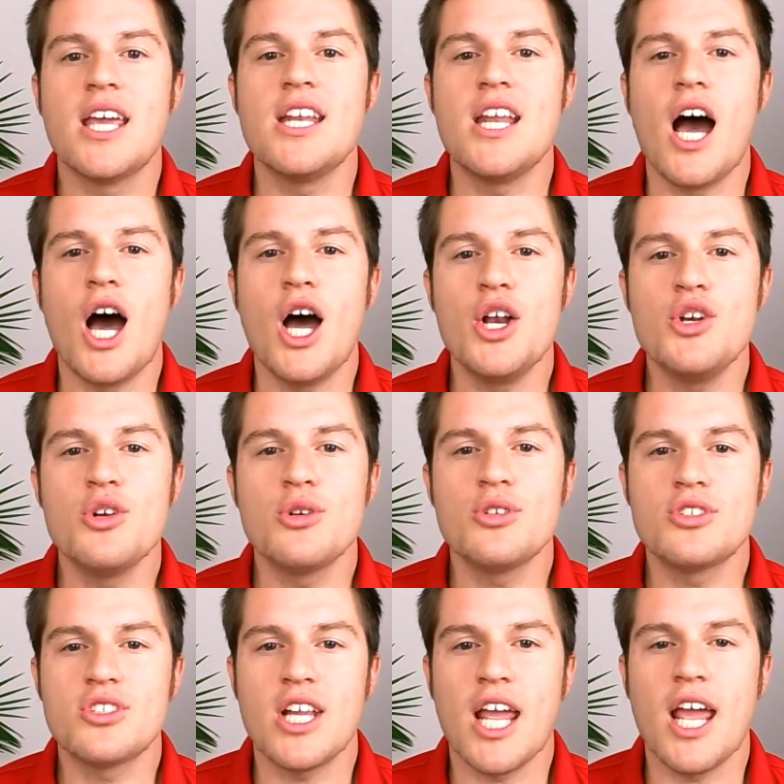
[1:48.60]
can
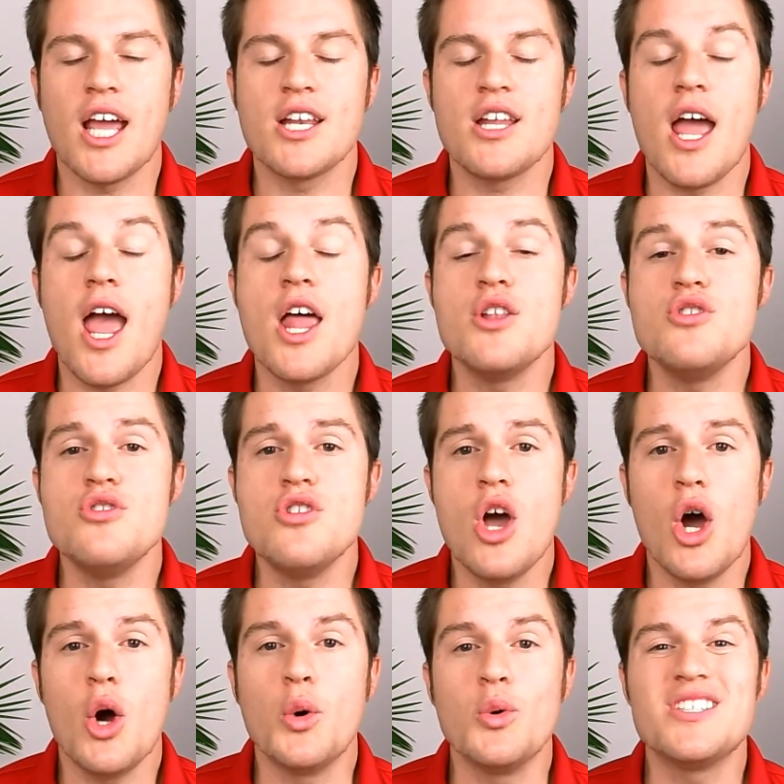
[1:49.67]
understand and
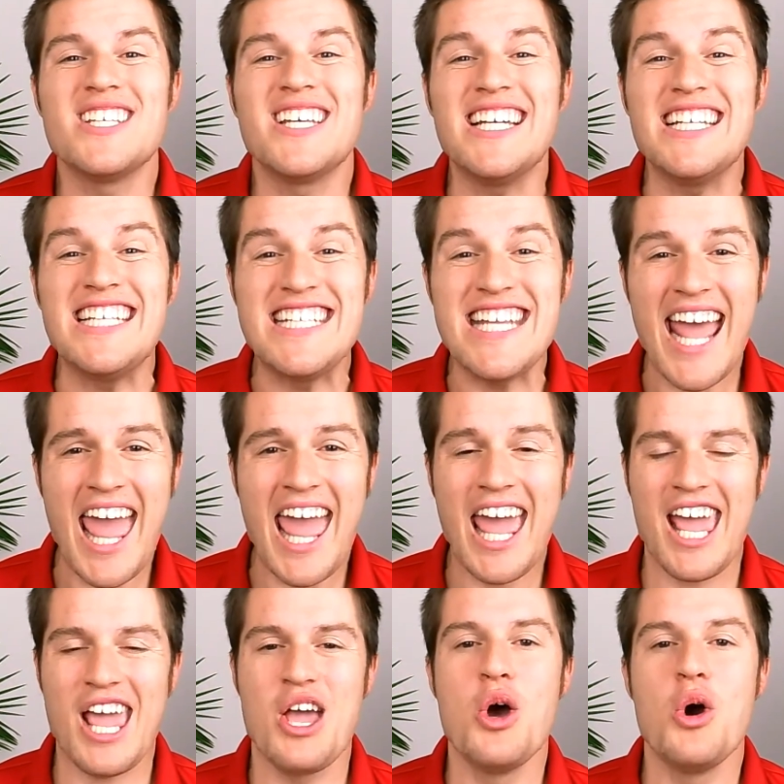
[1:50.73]
know
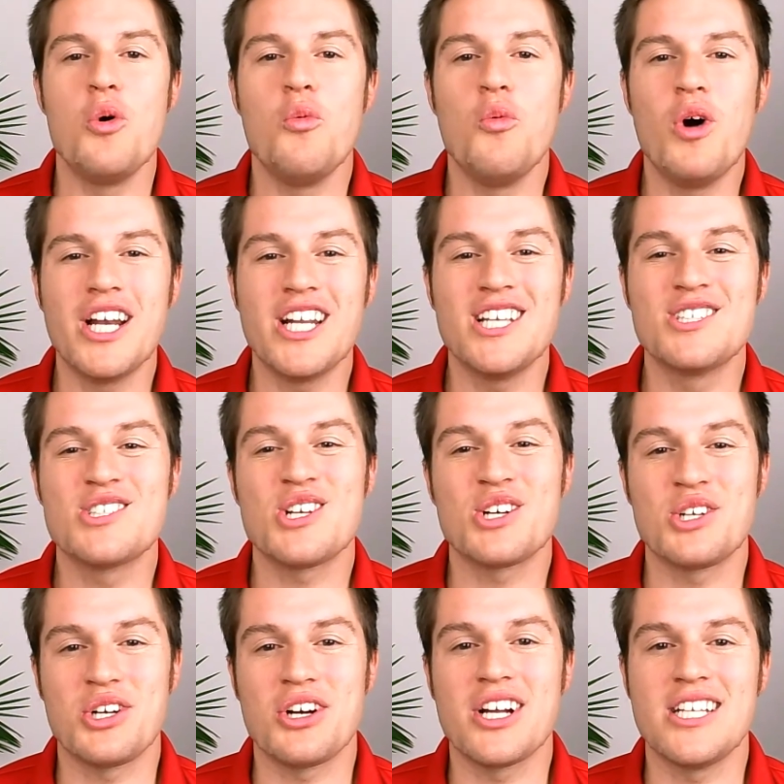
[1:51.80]
today what is
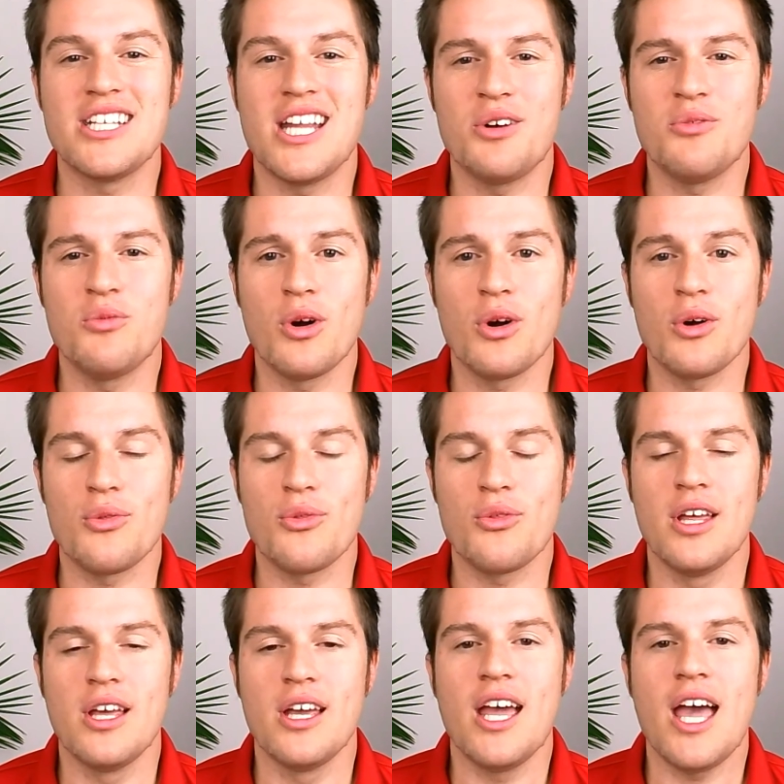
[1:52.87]
their current net worth.
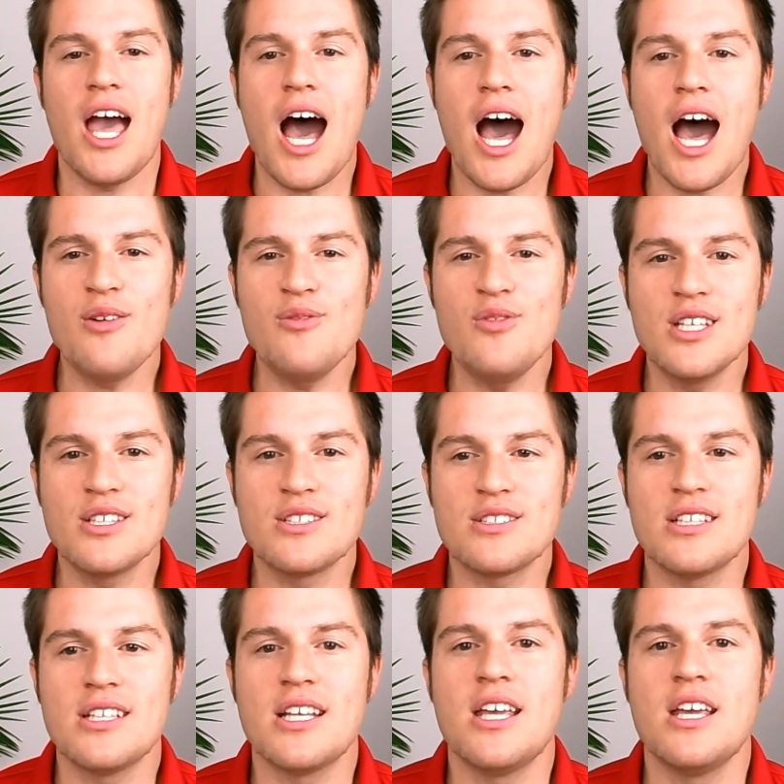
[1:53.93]

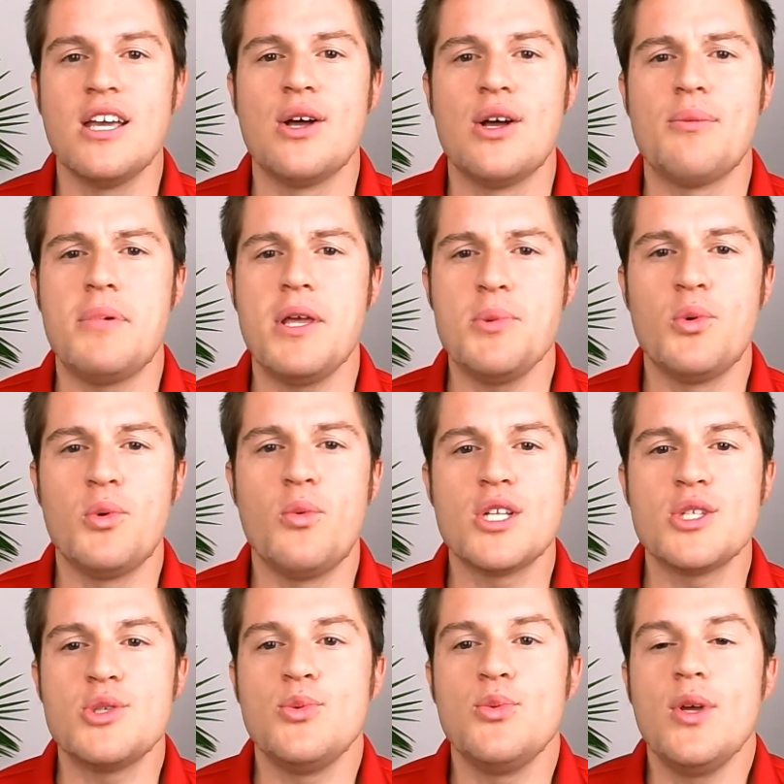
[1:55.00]
Obviously, people
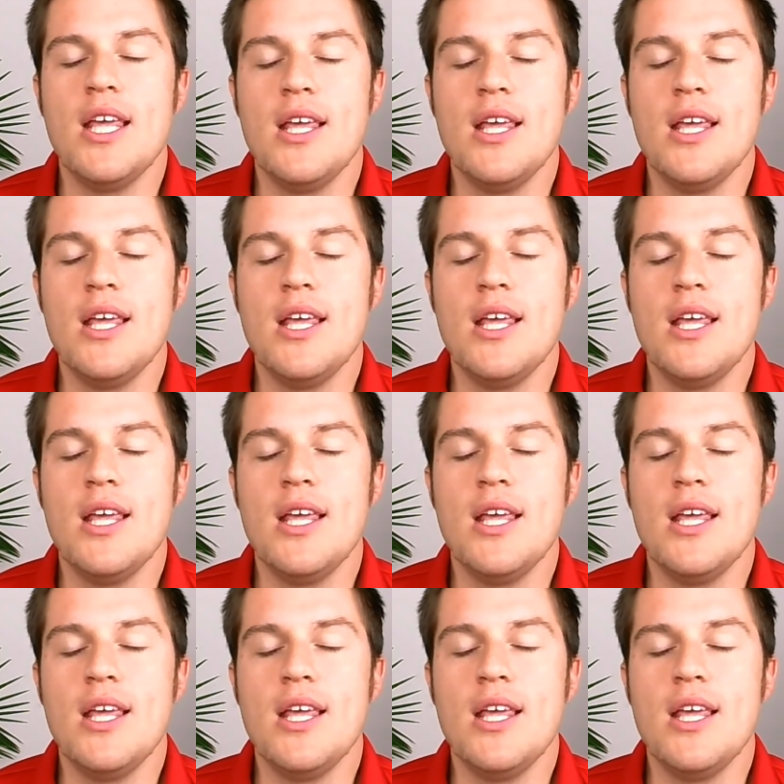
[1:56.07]
want to